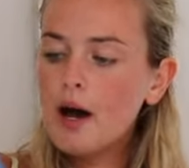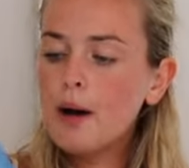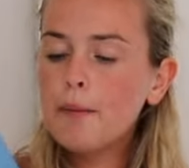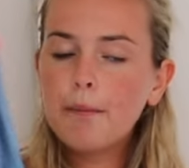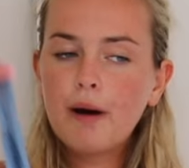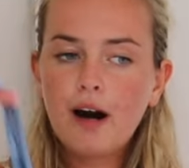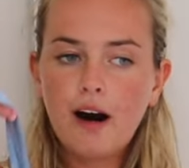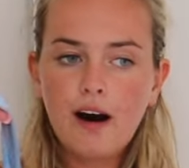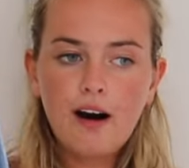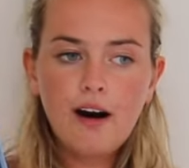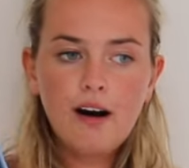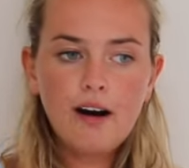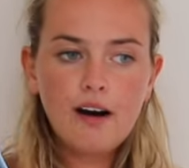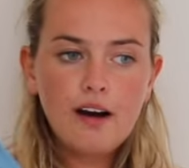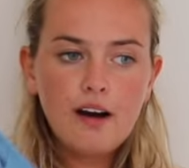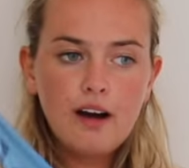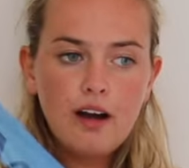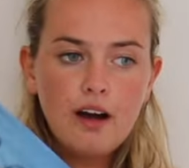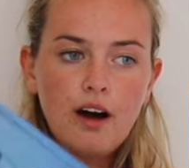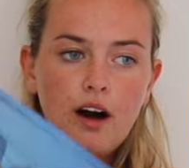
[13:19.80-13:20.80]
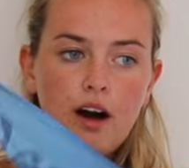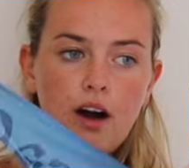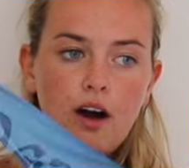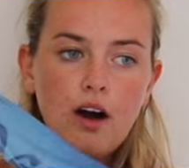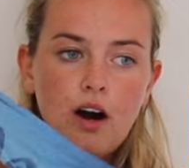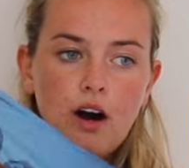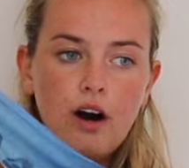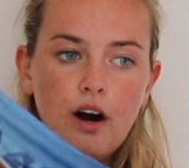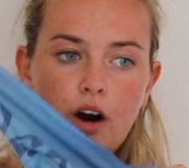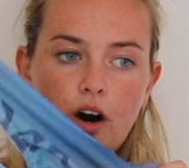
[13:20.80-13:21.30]
but
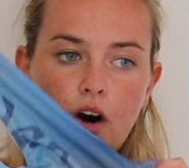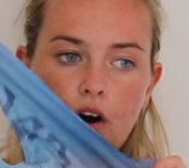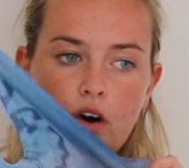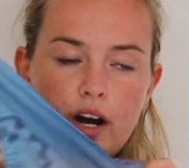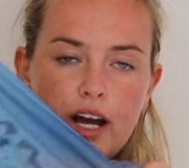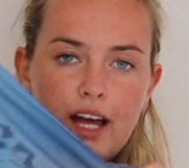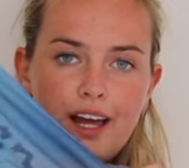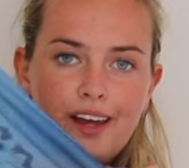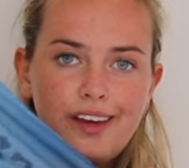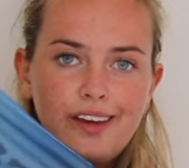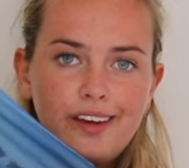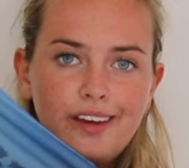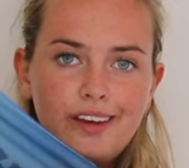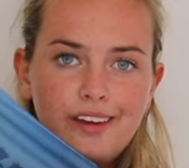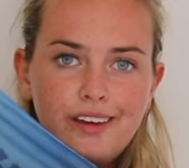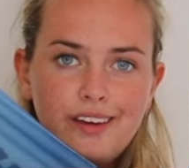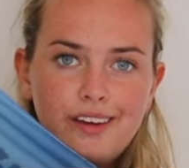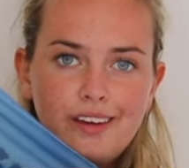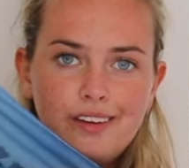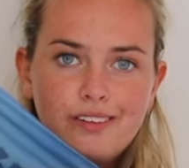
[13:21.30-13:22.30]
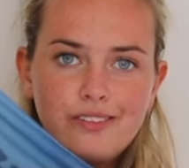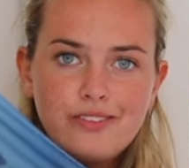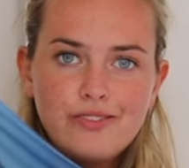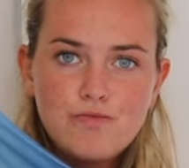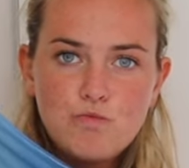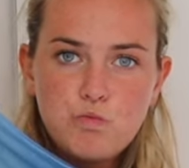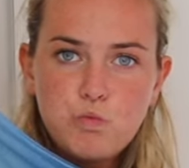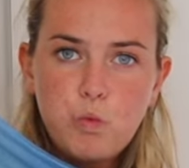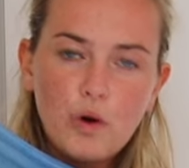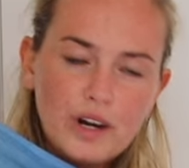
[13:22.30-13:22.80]
I
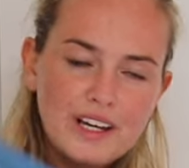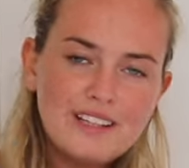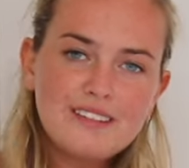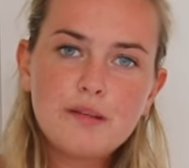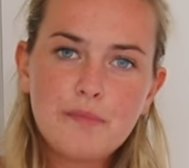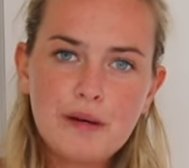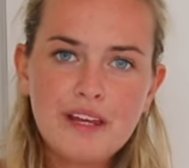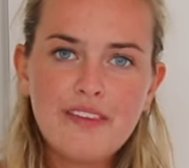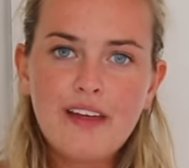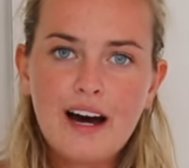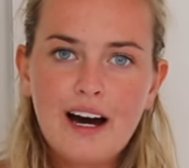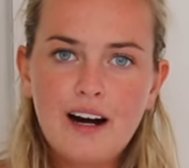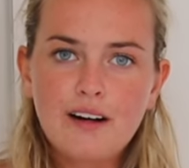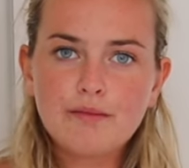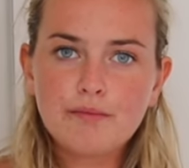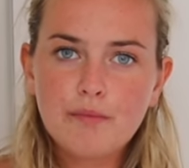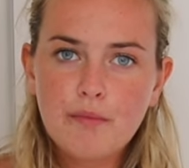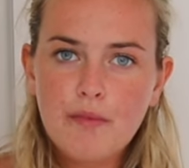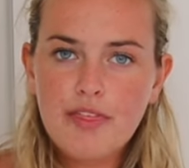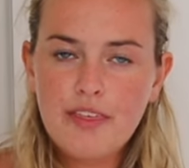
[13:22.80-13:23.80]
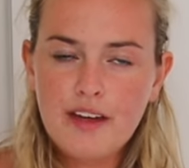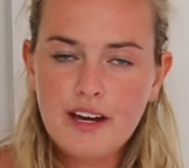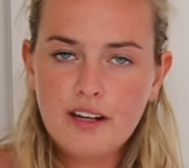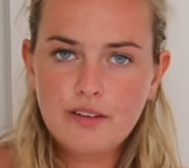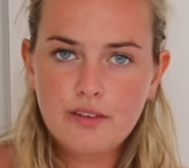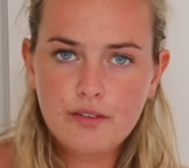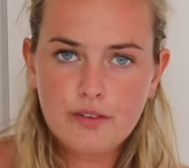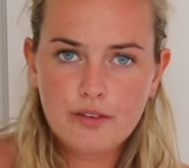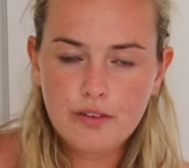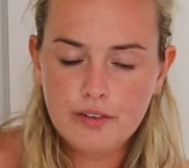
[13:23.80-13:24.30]
want it to be that
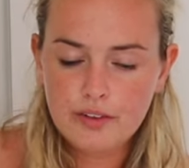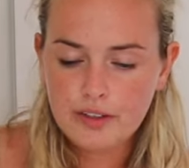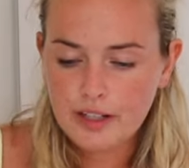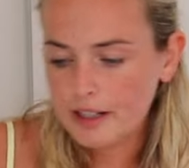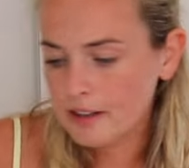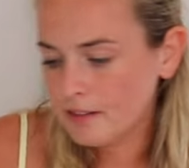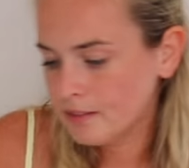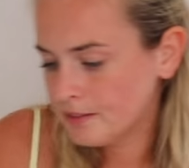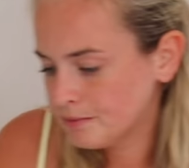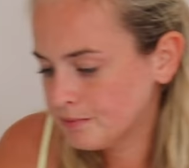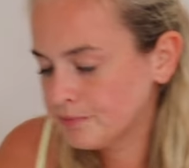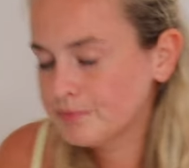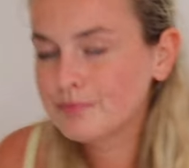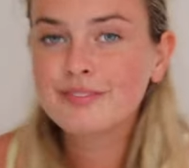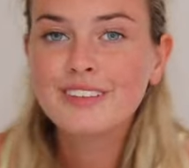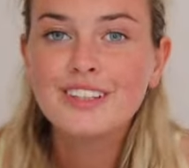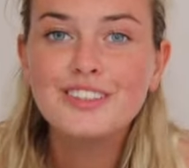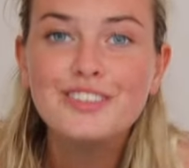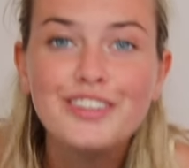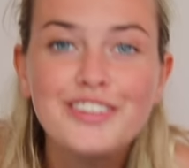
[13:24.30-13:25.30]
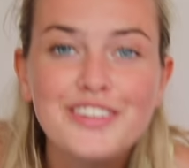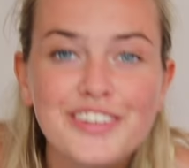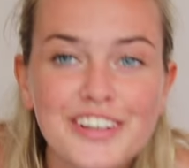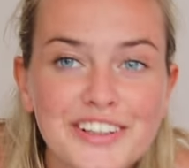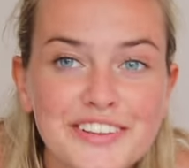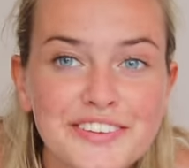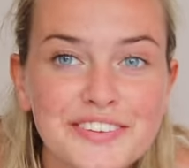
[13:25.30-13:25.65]
thin on holiday. Let's go try it